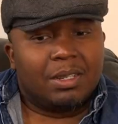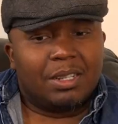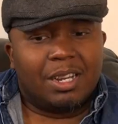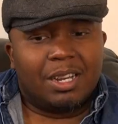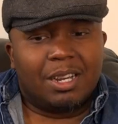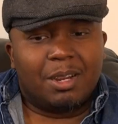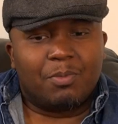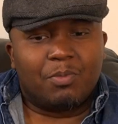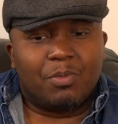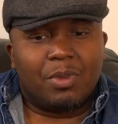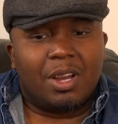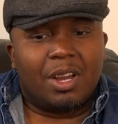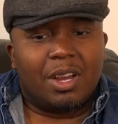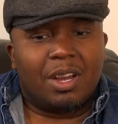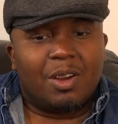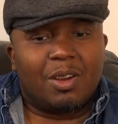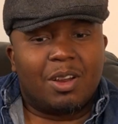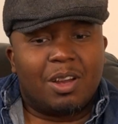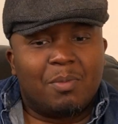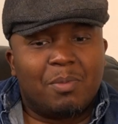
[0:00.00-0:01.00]

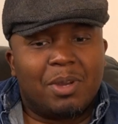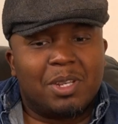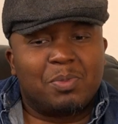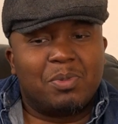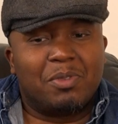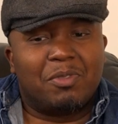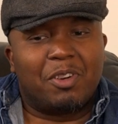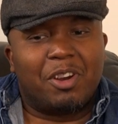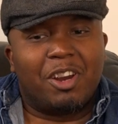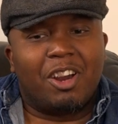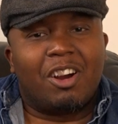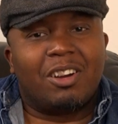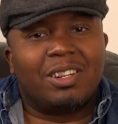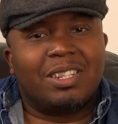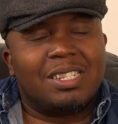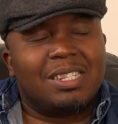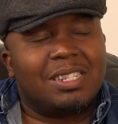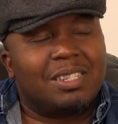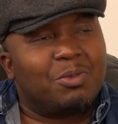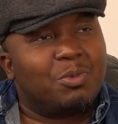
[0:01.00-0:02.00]
I must be very
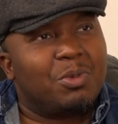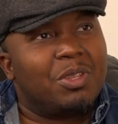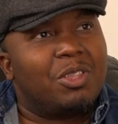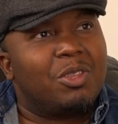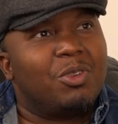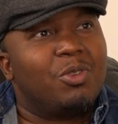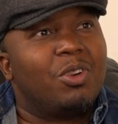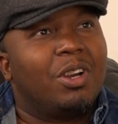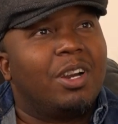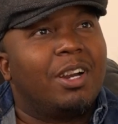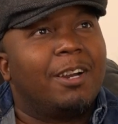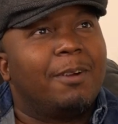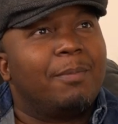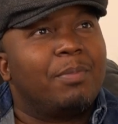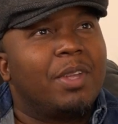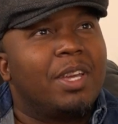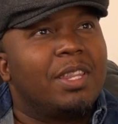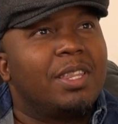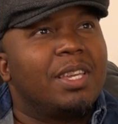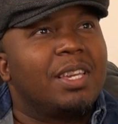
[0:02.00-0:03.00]
honest with you. I
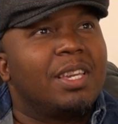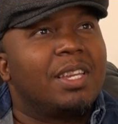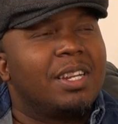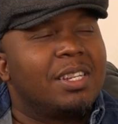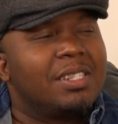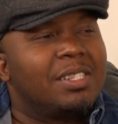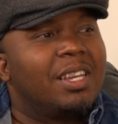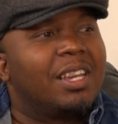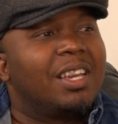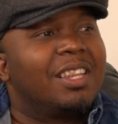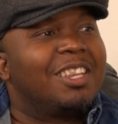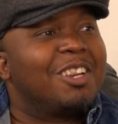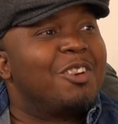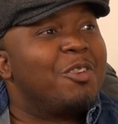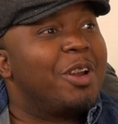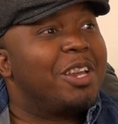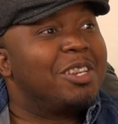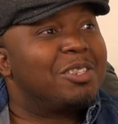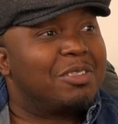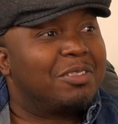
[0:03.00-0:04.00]
think it has taken the
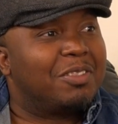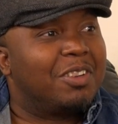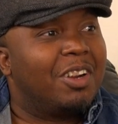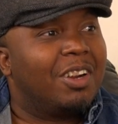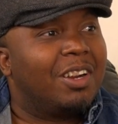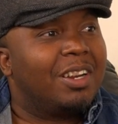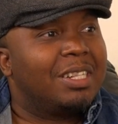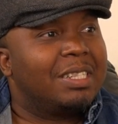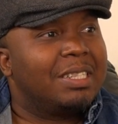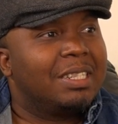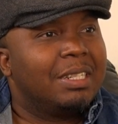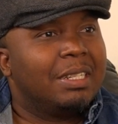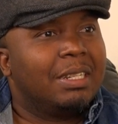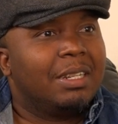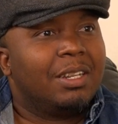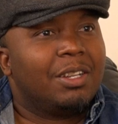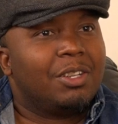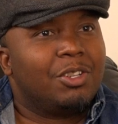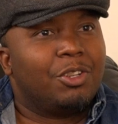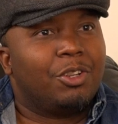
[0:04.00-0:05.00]
grace of God.
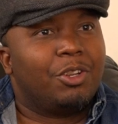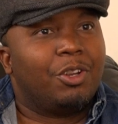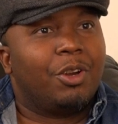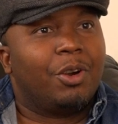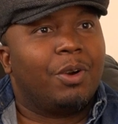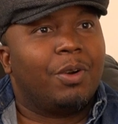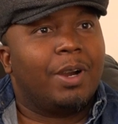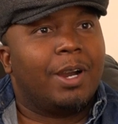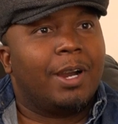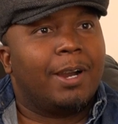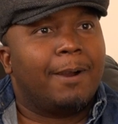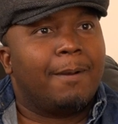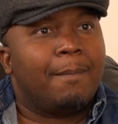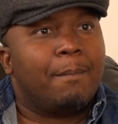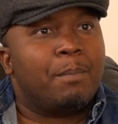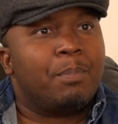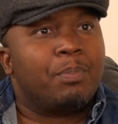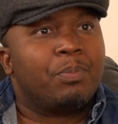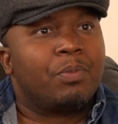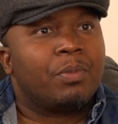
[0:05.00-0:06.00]
You know,
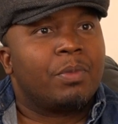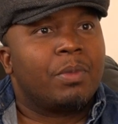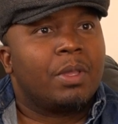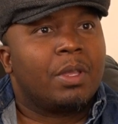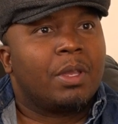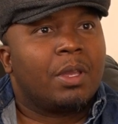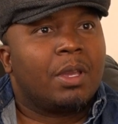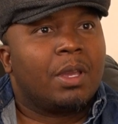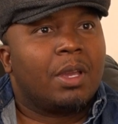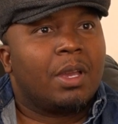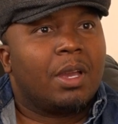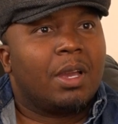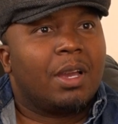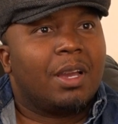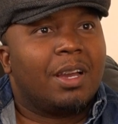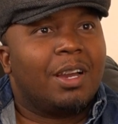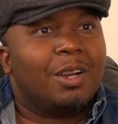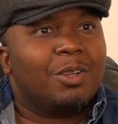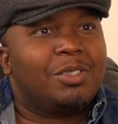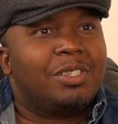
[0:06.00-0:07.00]

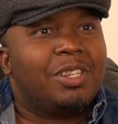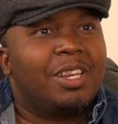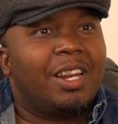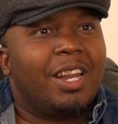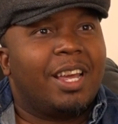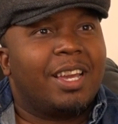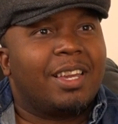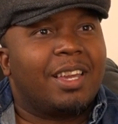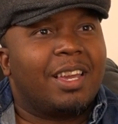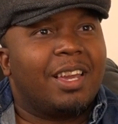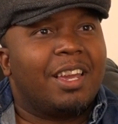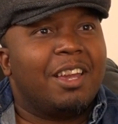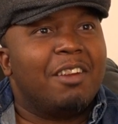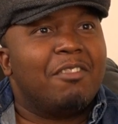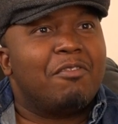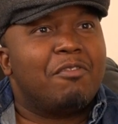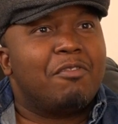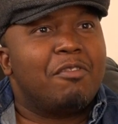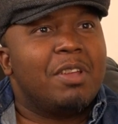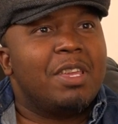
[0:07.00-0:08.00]
I would say like
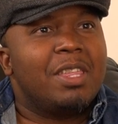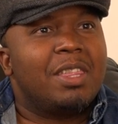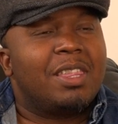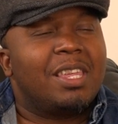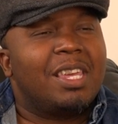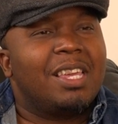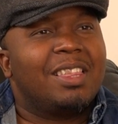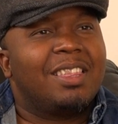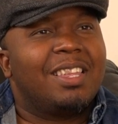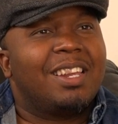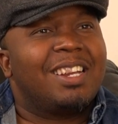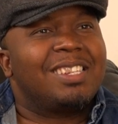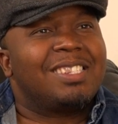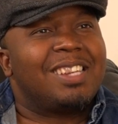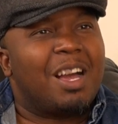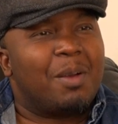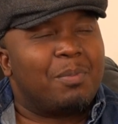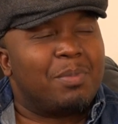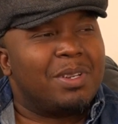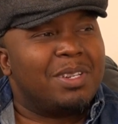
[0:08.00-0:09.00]
everything that has
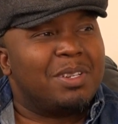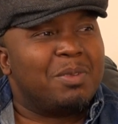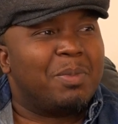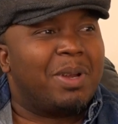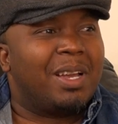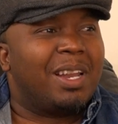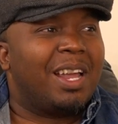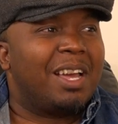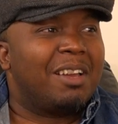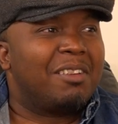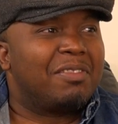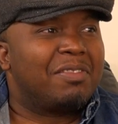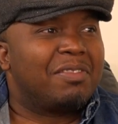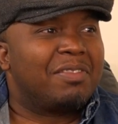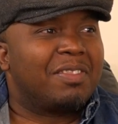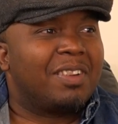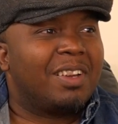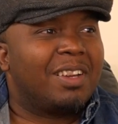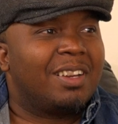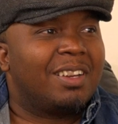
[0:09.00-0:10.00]
happened in my
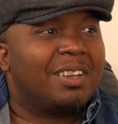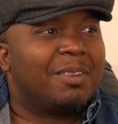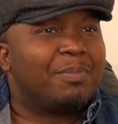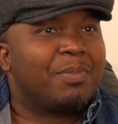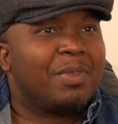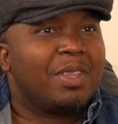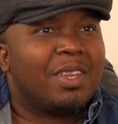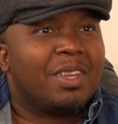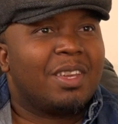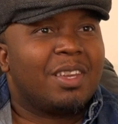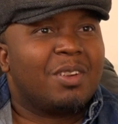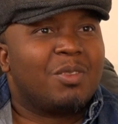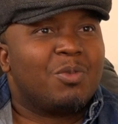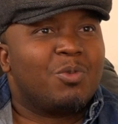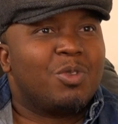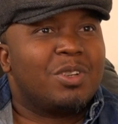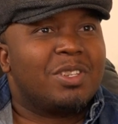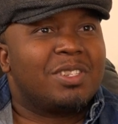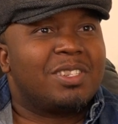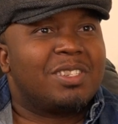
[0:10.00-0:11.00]
life
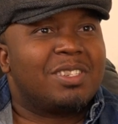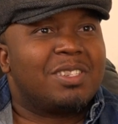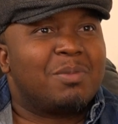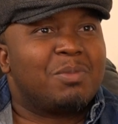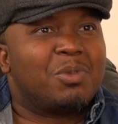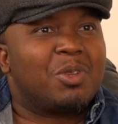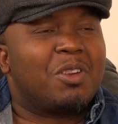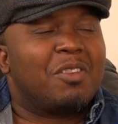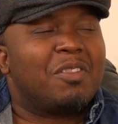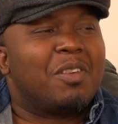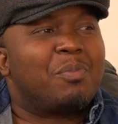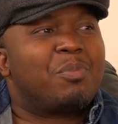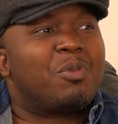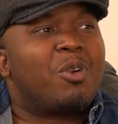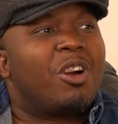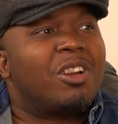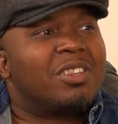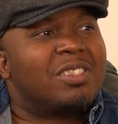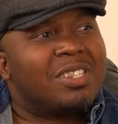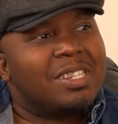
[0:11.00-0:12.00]
was some sort of a
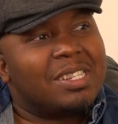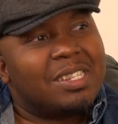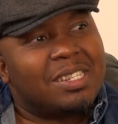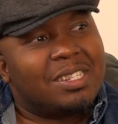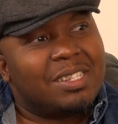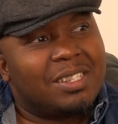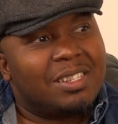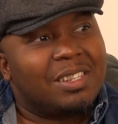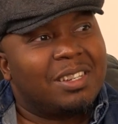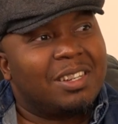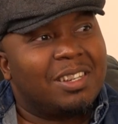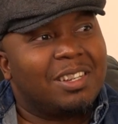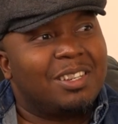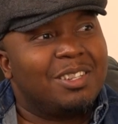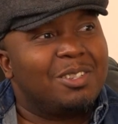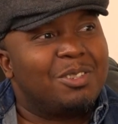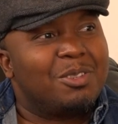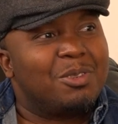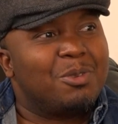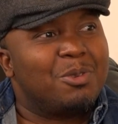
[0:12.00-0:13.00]
process
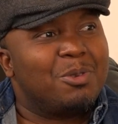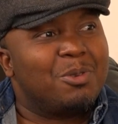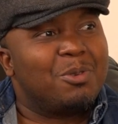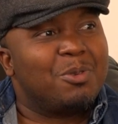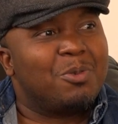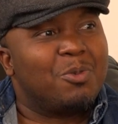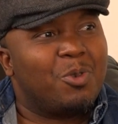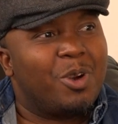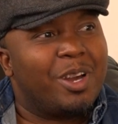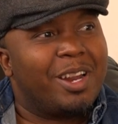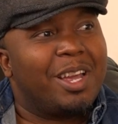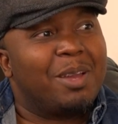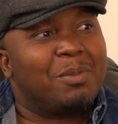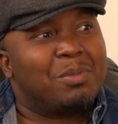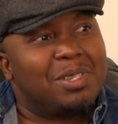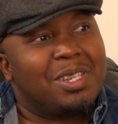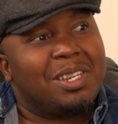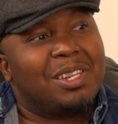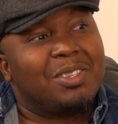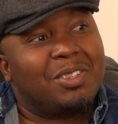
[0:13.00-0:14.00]
into what I am
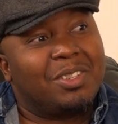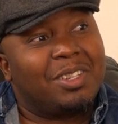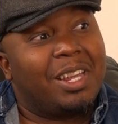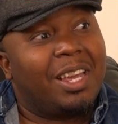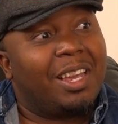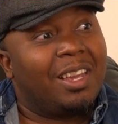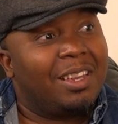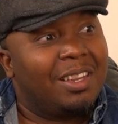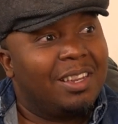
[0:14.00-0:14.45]
seeing today.